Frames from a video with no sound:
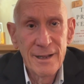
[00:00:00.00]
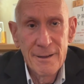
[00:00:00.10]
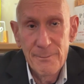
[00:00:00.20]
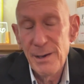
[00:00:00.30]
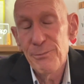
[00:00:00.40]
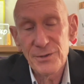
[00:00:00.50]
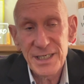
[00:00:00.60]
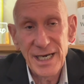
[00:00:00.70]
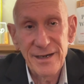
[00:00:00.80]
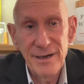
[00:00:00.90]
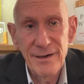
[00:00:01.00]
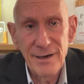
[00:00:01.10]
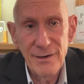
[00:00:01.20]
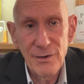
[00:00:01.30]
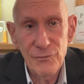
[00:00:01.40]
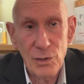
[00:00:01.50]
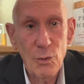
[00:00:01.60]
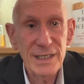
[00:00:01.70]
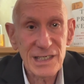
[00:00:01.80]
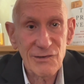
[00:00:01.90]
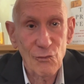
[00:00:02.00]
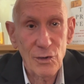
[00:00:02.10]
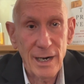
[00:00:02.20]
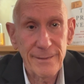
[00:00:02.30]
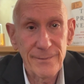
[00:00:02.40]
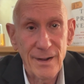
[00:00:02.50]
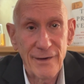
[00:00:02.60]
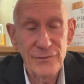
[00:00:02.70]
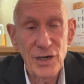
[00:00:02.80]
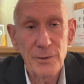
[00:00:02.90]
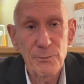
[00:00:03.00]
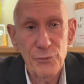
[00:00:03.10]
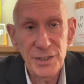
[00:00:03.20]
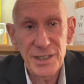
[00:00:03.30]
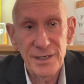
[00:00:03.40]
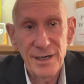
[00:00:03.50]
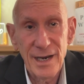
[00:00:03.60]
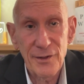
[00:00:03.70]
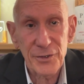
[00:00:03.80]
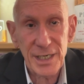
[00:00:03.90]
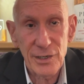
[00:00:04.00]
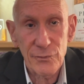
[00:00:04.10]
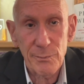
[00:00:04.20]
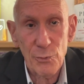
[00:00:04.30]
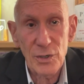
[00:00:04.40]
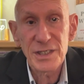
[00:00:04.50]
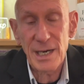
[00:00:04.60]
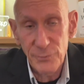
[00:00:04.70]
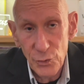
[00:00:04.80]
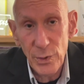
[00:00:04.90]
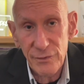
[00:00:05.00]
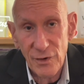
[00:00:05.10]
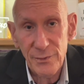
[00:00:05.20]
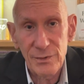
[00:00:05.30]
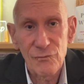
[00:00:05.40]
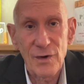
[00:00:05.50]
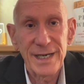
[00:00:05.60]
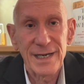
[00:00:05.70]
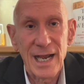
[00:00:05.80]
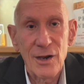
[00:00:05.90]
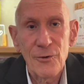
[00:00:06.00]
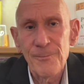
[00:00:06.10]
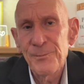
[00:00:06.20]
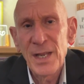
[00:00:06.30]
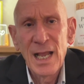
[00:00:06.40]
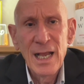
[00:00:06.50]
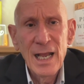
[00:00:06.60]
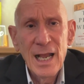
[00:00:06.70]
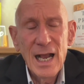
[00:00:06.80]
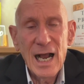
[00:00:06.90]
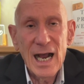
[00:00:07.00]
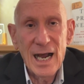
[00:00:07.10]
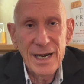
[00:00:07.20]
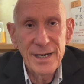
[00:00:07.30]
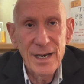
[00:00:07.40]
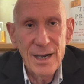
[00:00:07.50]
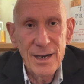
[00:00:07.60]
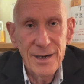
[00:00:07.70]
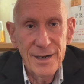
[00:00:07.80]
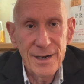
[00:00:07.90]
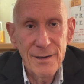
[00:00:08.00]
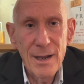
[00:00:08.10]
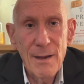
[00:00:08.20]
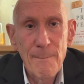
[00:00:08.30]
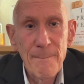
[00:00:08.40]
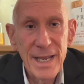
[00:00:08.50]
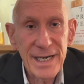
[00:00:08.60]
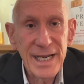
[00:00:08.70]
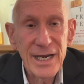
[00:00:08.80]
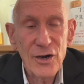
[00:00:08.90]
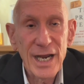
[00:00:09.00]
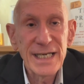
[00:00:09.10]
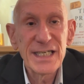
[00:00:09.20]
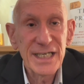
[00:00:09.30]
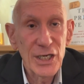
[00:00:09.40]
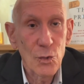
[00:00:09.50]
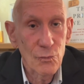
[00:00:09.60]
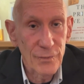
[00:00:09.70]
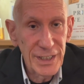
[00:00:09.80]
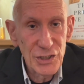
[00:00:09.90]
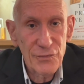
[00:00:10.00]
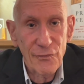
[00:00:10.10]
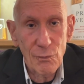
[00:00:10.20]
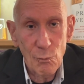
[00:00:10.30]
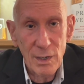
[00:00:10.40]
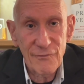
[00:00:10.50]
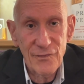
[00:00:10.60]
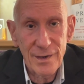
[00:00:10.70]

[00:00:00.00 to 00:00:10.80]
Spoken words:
people send requests for. I've done prison healthcare reports. I'm doing one right now on Medicare ACO REACH for one of